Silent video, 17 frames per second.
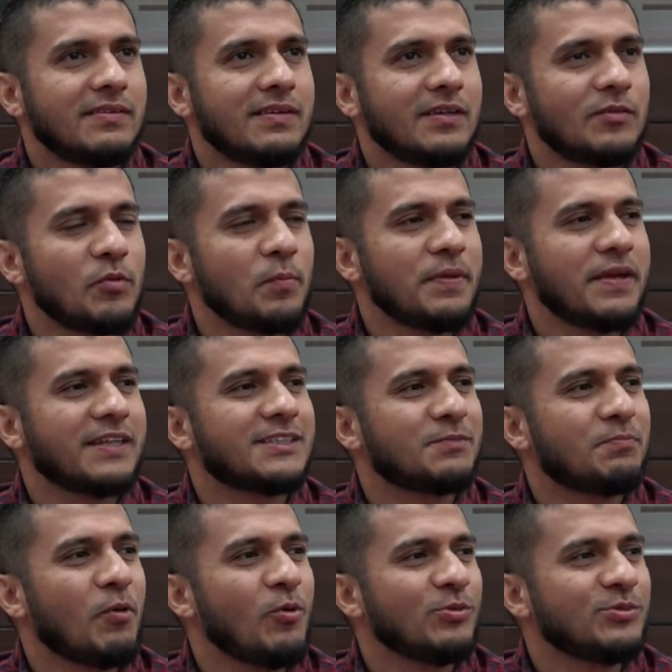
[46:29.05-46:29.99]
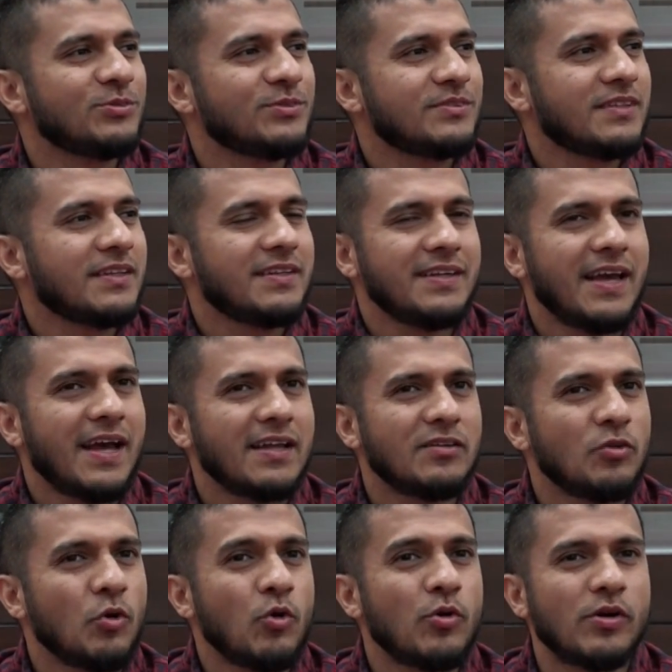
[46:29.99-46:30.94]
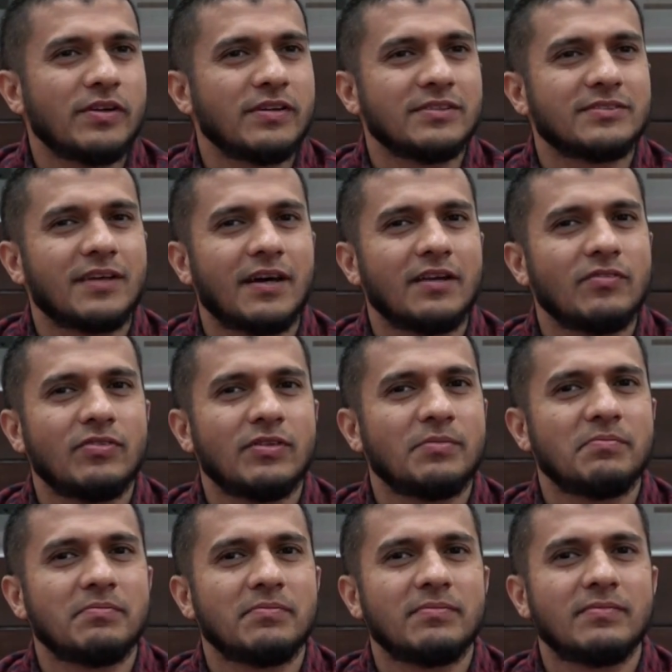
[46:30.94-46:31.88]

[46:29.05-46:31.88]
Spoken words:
It will be exposed that he had no good inside of him.